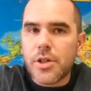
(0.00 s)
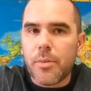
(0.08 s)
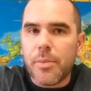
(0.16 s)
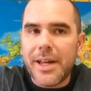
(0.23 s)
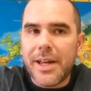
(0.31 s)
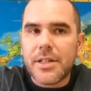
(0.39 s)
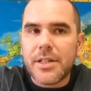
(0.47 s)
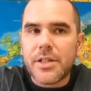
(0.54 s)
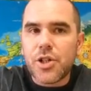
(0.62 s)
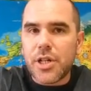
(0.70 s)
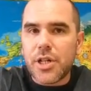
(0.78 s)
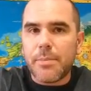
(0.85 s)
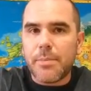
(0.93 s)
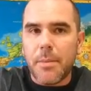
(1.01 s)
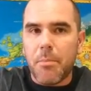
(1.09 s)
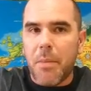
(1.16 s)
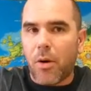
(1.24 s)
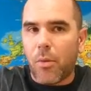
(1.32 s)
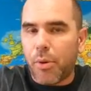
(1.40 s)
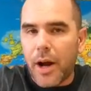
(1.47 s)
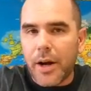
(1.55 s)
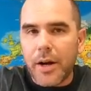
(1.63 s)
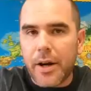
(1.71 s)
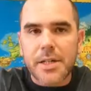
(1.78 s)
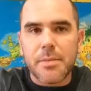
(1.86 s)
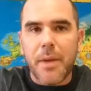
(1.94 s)
Europeans shipped metal
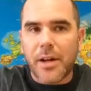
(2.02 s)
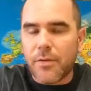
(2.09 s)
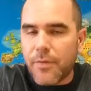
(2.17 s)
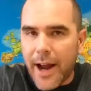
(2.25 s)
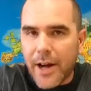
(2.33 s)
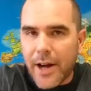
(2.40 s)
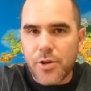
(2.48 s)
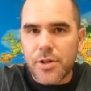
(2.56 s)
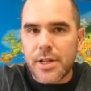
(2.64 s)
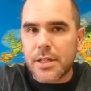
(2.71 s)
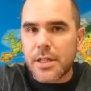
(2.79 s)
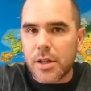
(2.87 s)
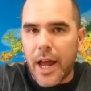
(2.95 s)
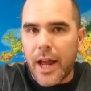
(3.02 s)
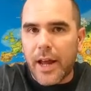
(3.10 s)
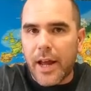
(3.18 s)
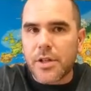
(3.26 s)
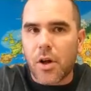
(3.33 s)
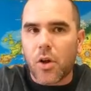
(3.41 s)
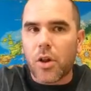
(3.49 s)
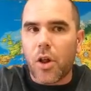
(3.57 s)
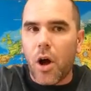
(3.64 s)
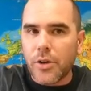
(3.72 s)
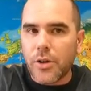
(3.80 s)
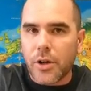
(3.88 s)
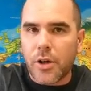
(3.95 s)
products, manufactures, and slaves
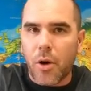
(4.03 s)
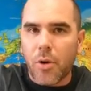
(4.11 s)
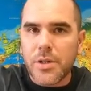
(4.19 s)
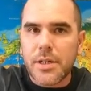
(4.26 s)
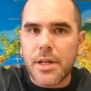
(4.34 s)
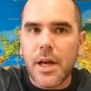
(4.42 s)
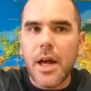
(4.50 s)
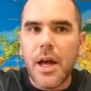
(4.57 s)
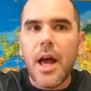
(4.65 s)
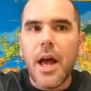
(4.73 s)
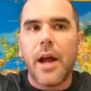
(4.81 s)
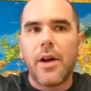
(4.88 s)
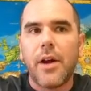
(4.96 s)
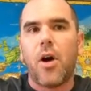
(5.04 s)
along the coast and